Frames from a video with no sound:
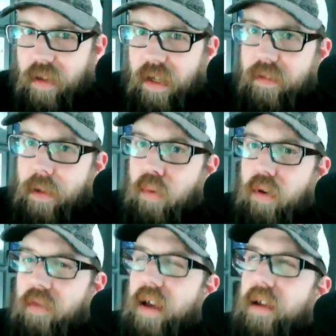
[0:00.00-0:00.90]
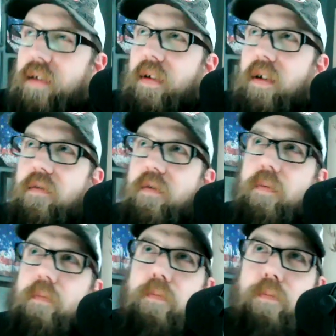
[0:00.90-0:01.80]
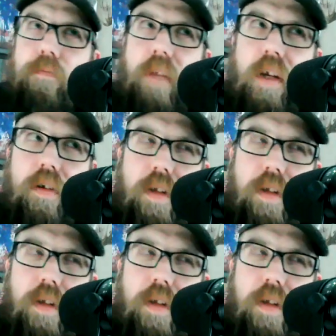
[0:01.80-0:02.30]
Like, they put that in there for, because